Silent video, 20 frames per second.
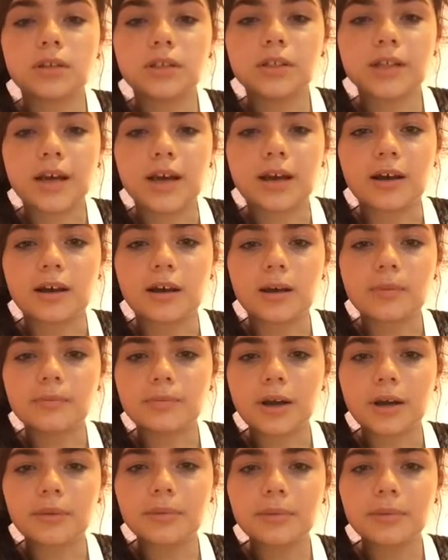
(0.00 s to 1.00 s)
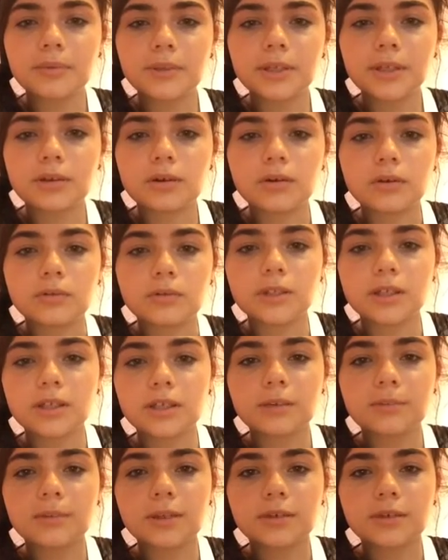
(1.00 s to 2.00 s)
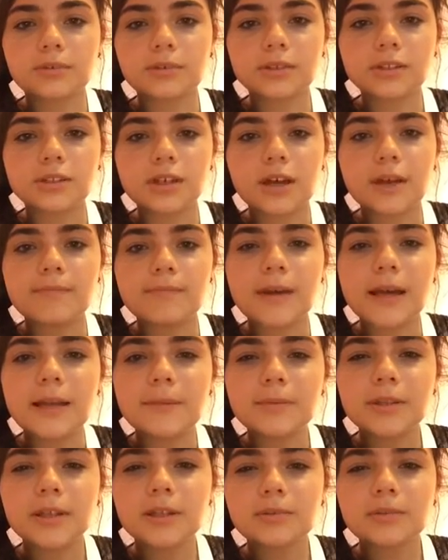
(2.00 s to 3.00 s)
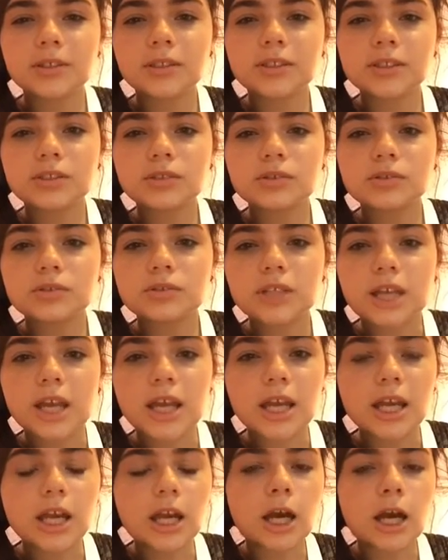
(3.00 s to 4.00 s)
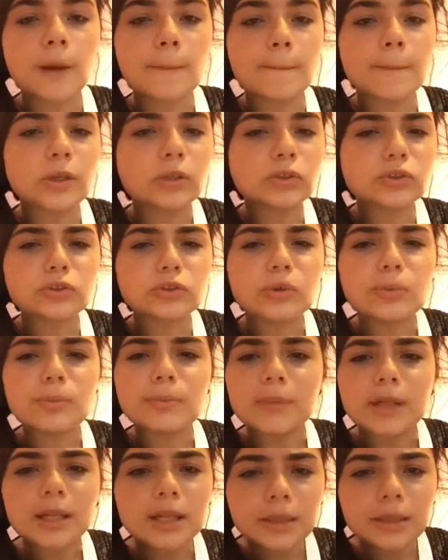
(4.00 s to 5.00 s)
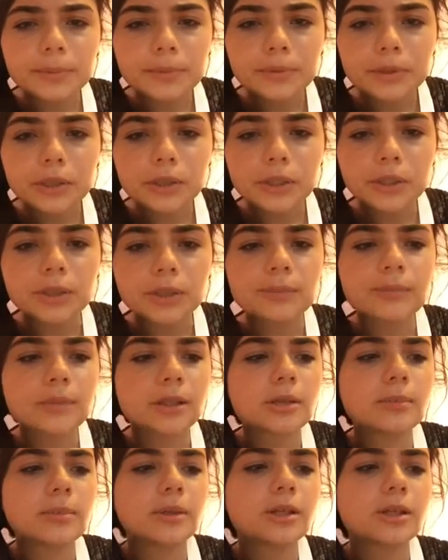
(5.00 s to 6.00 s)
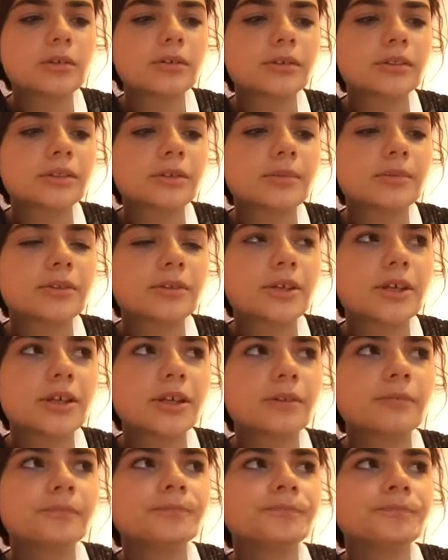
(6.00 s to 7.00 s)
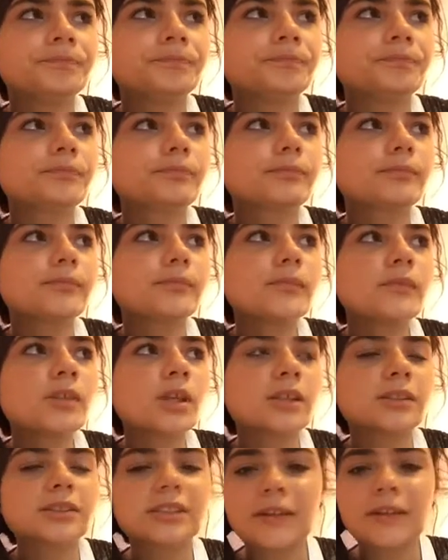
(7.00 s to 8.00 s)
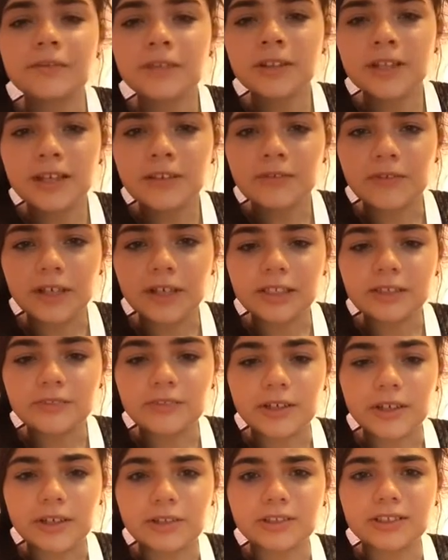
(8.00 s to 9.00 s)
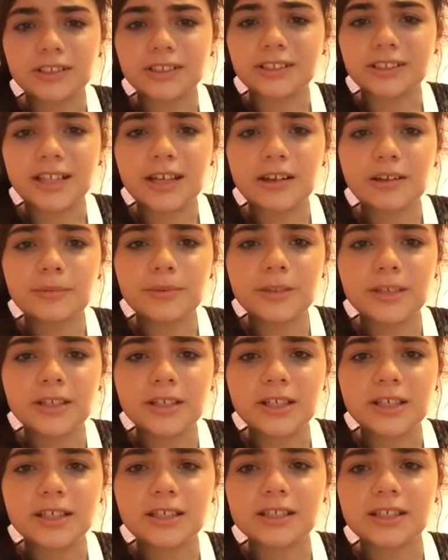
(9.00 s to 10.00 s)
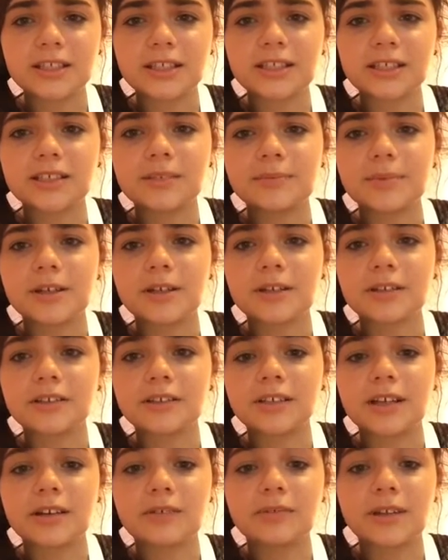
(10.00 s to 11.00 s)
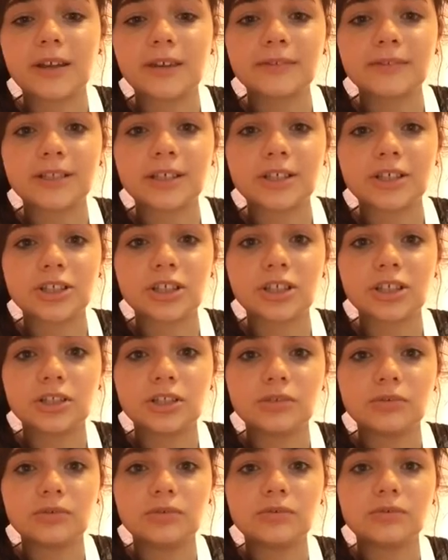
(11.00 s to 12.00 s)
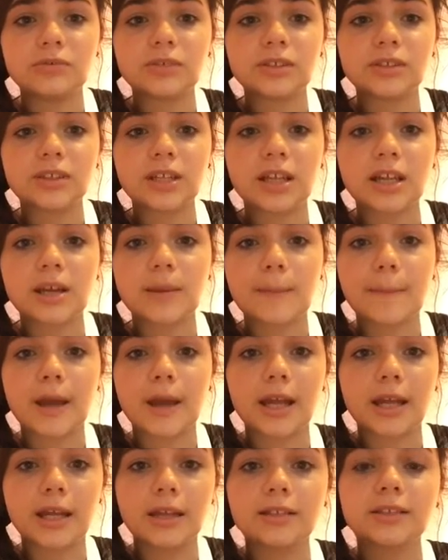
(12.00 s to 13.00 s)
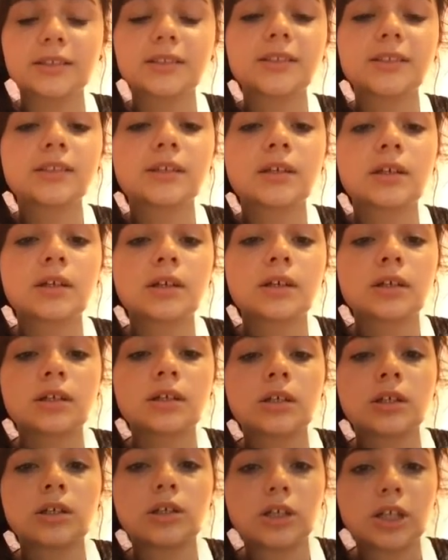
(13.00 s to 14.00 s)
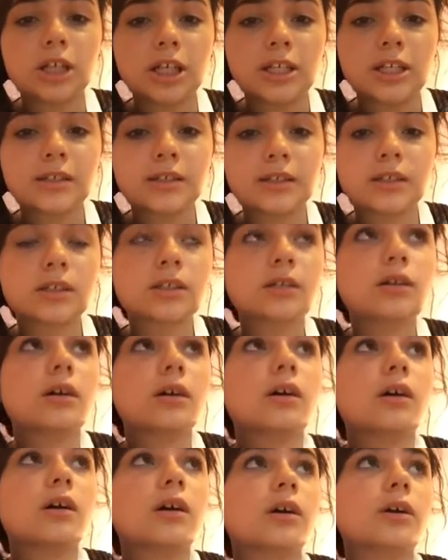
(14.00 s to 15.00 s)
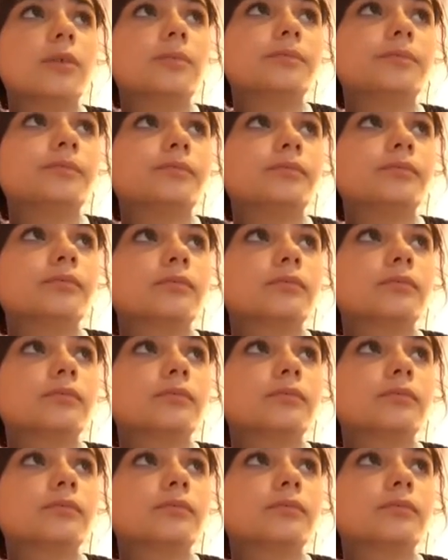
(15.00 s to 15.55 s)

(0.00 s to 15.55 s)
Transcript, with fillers: yeah, I'm probably only gonna be able to, I might be able to do like a middle school makeup look maybe or something. Definitely advice videos because that'll be the easiest because I don't have to actually use like my hands or anything. Um,